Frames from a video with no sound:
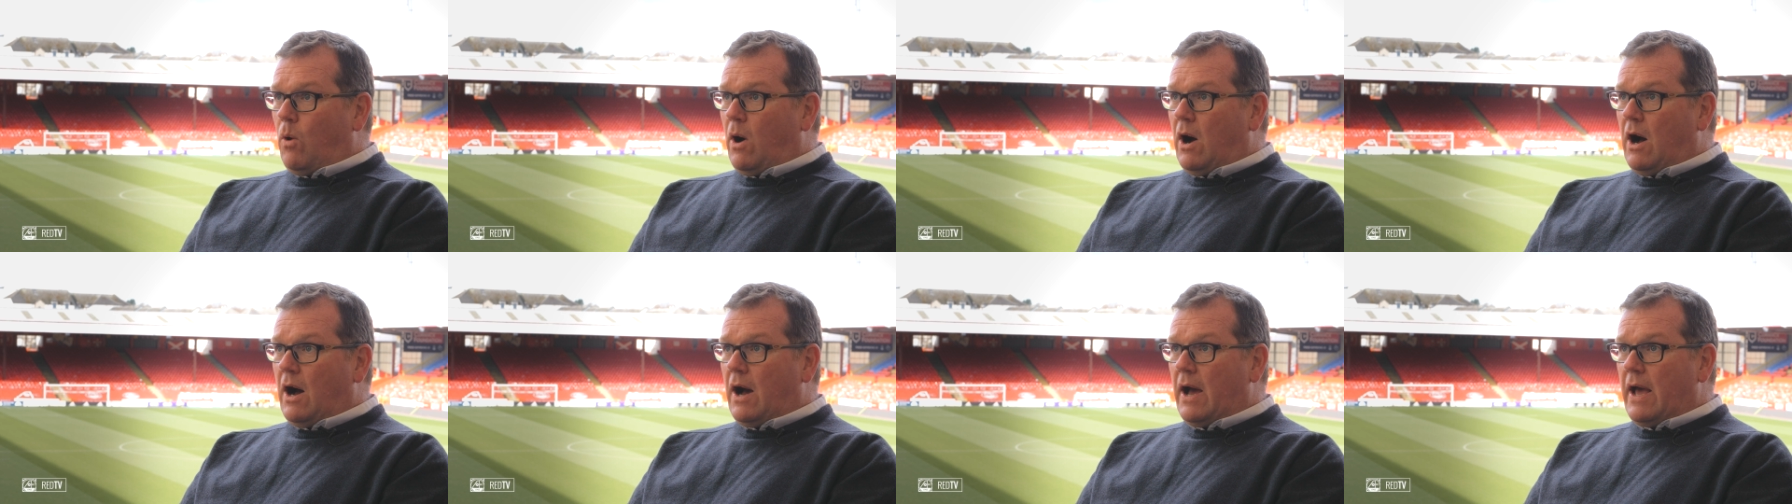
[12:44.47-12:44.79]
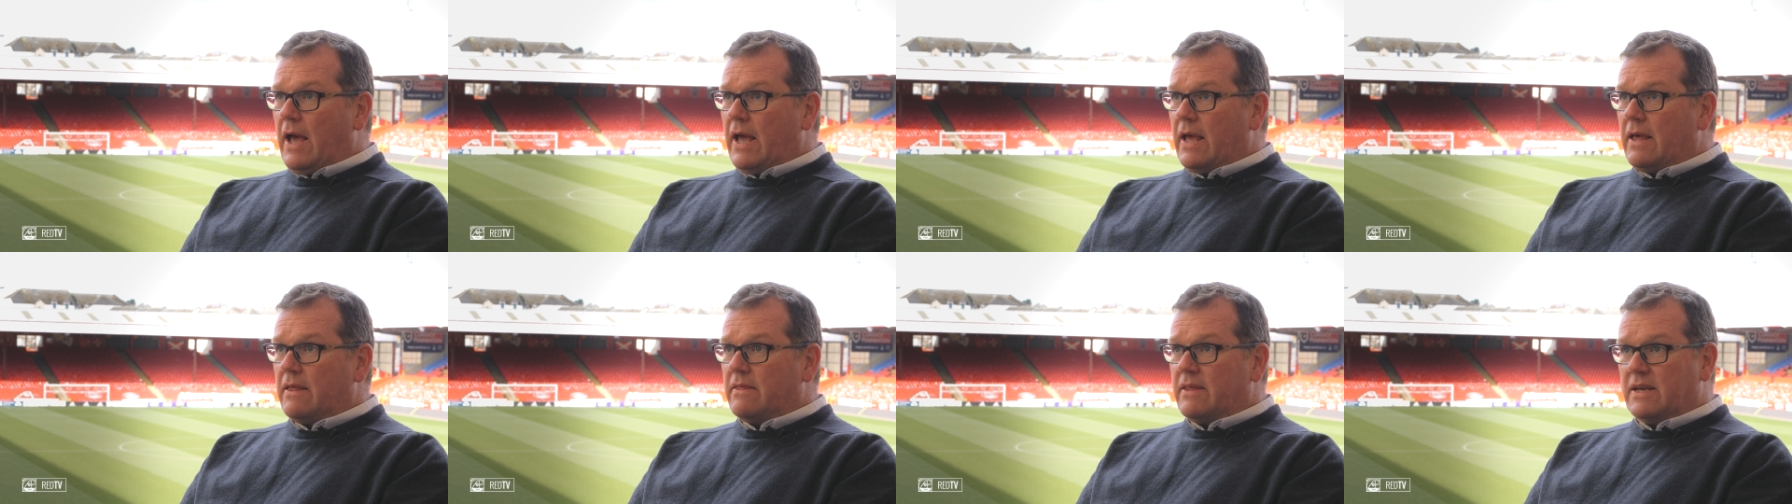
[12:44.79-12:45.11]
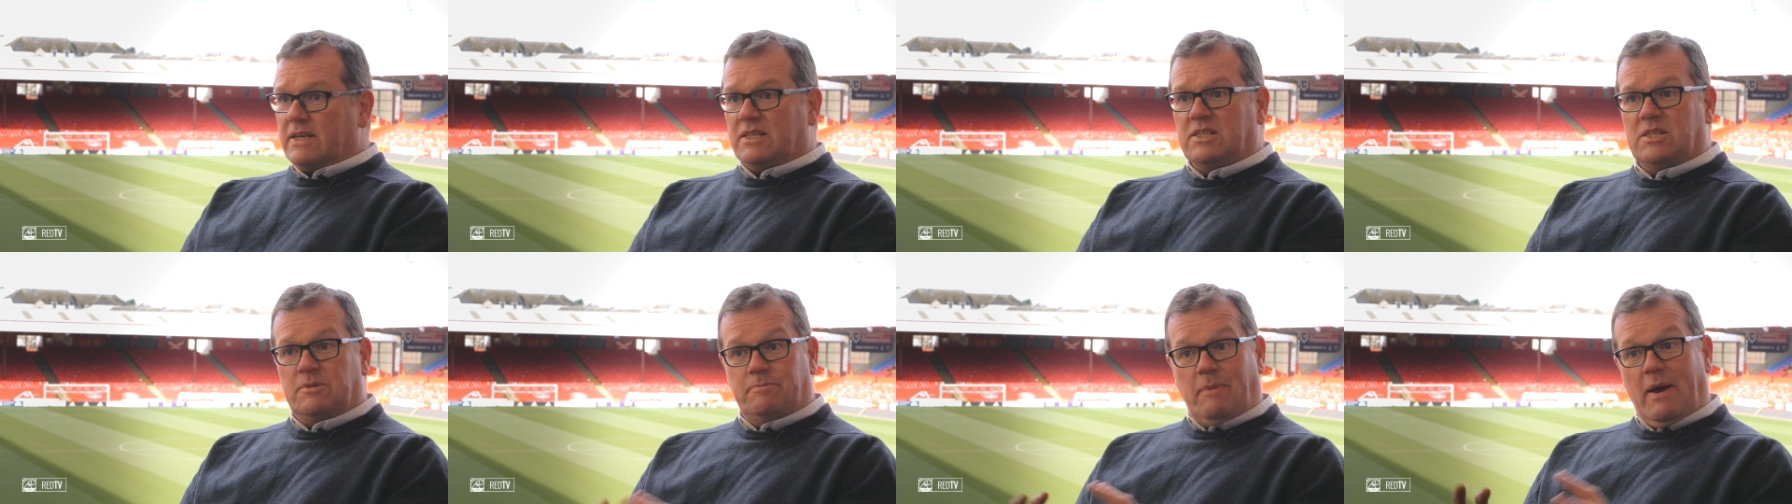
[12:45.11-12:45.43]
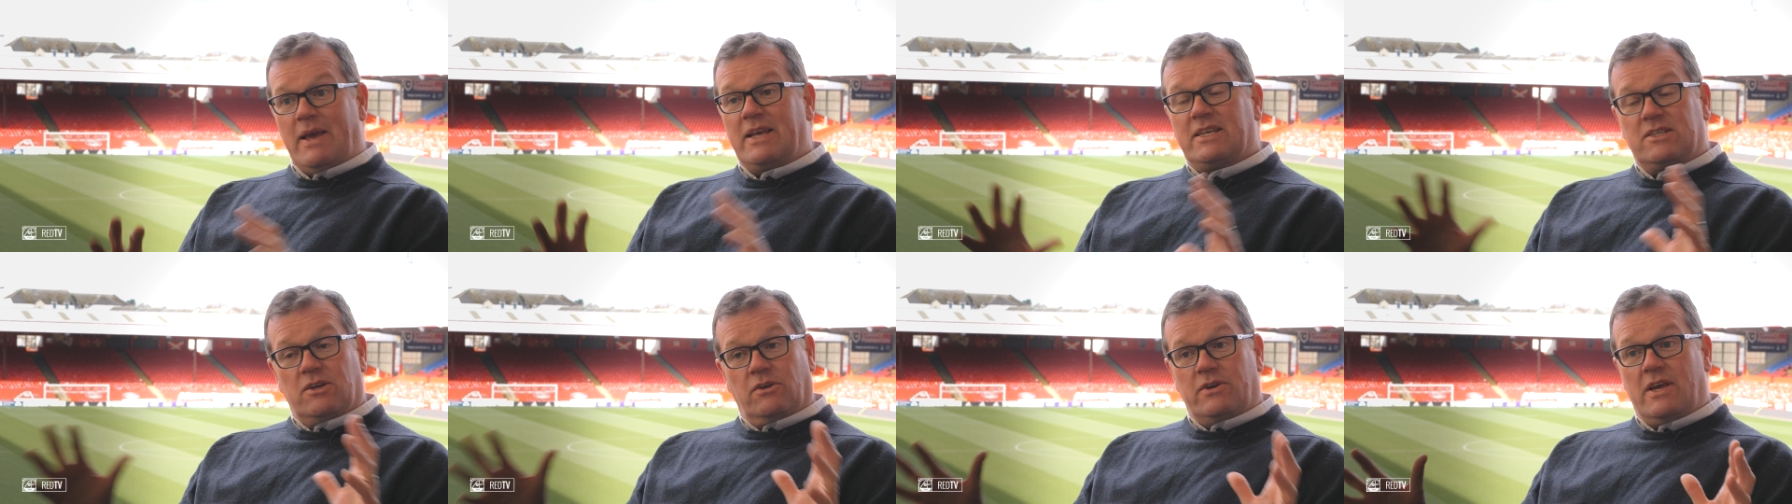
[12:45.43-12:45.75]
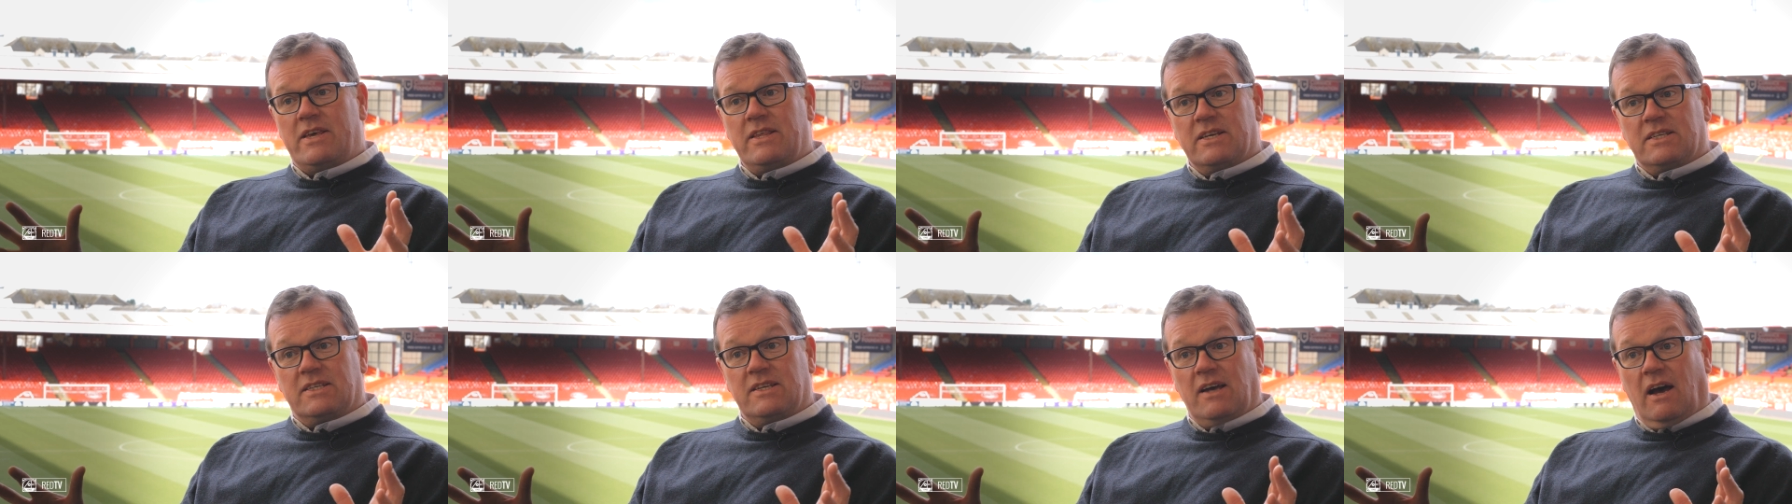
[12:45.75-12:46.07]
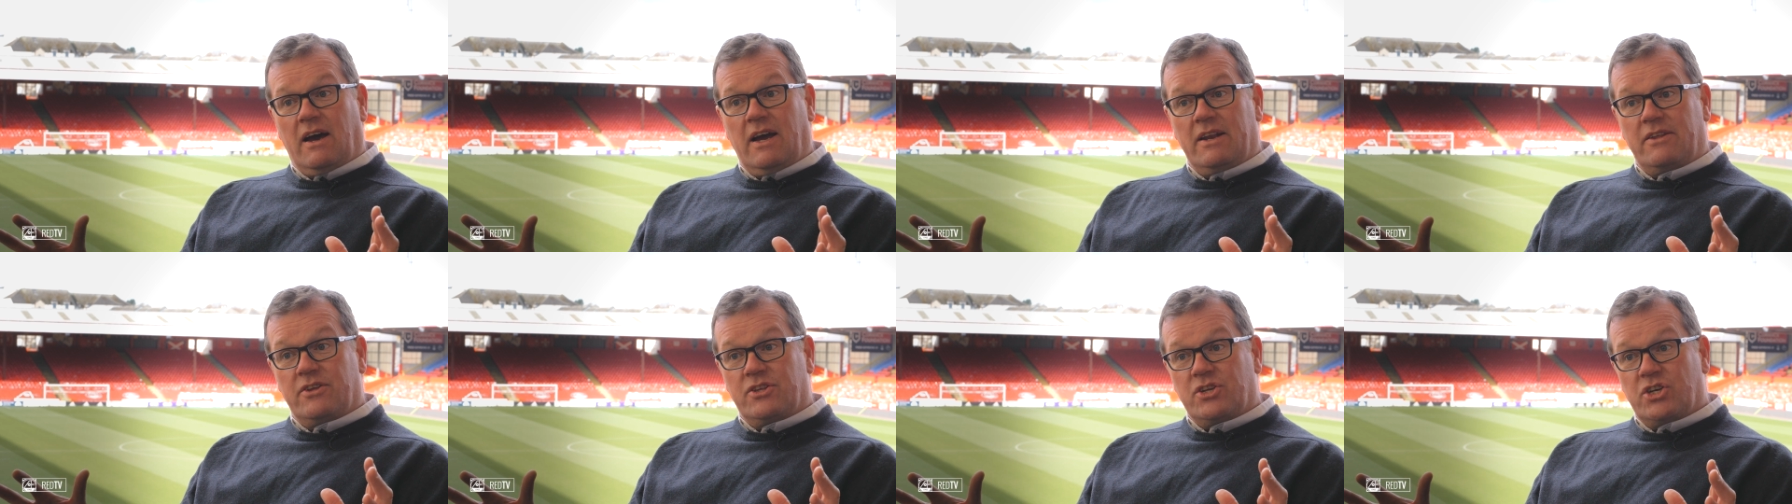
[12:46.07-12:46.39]
why there's space on either
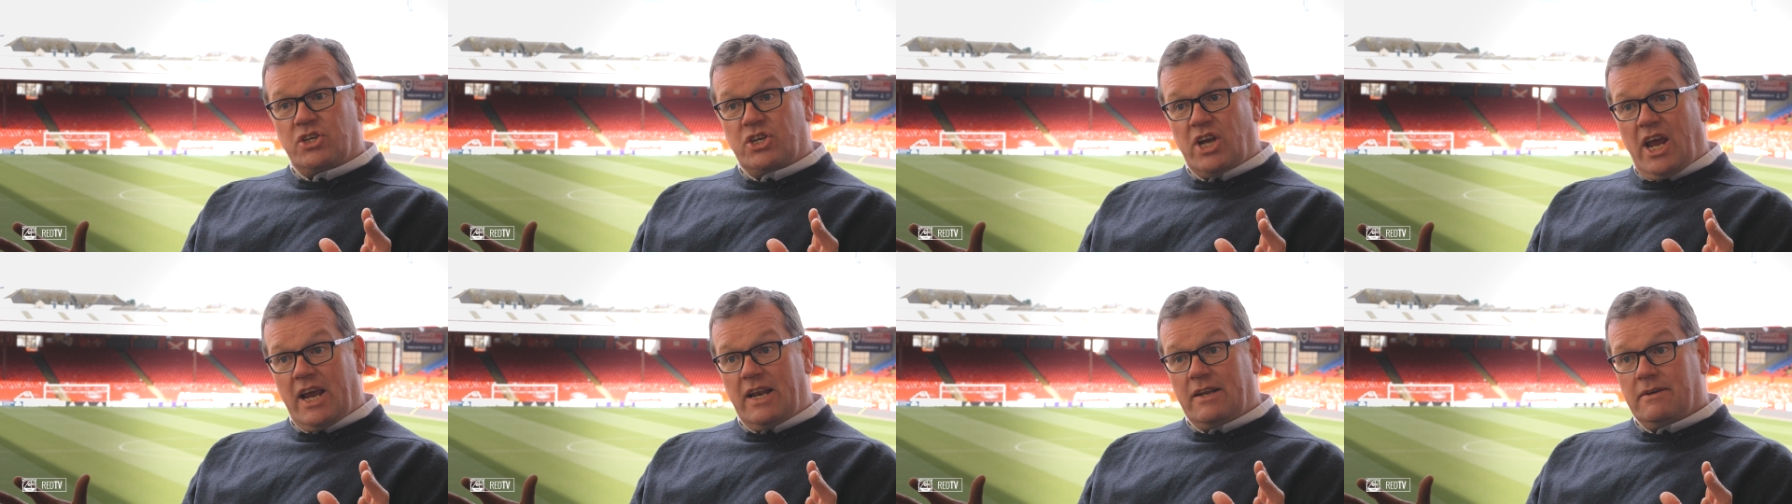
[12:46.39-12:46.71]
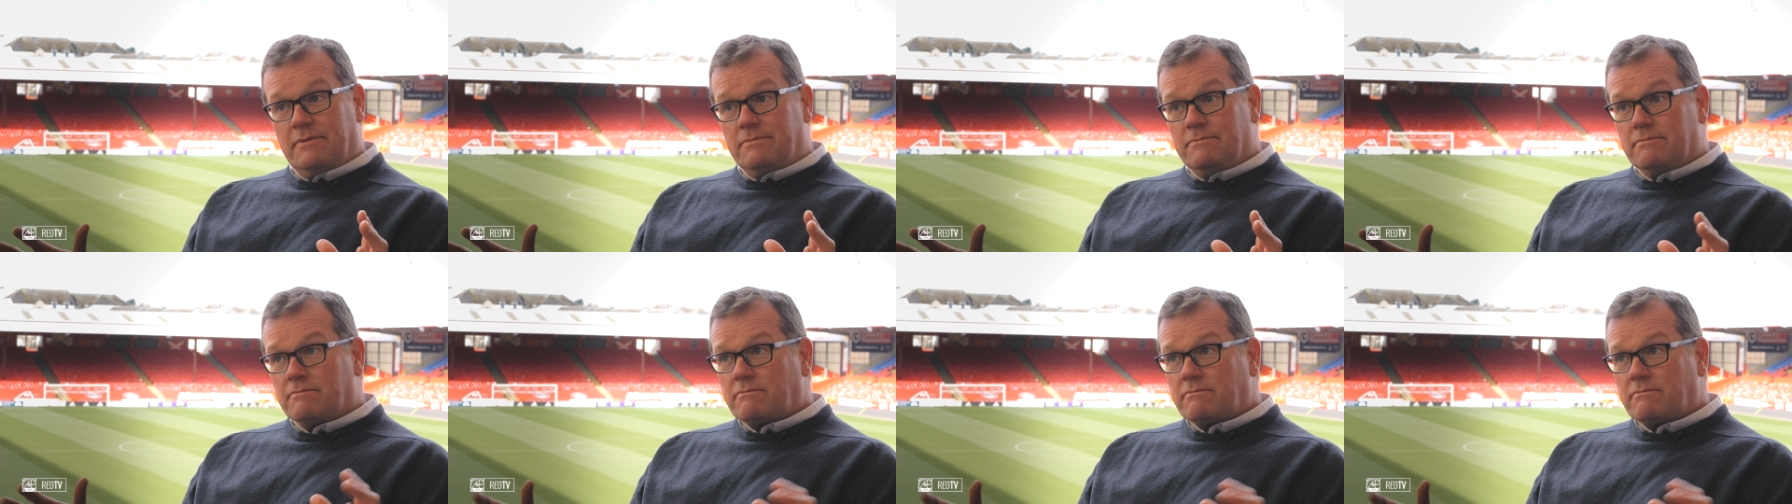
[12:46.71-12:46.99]
side of the shed,